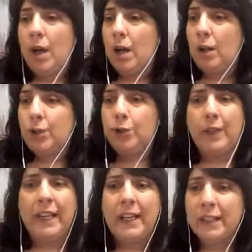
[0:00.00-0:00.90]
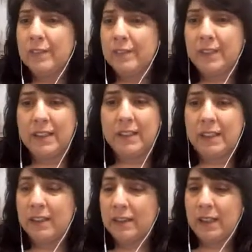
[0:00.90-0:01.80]
a creative
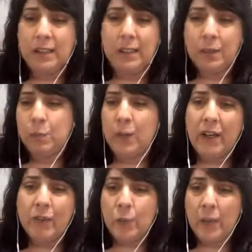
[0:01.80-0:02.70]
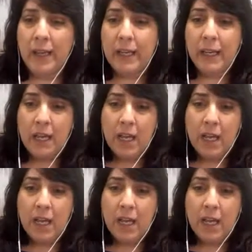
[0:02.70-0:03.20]
in whatever way,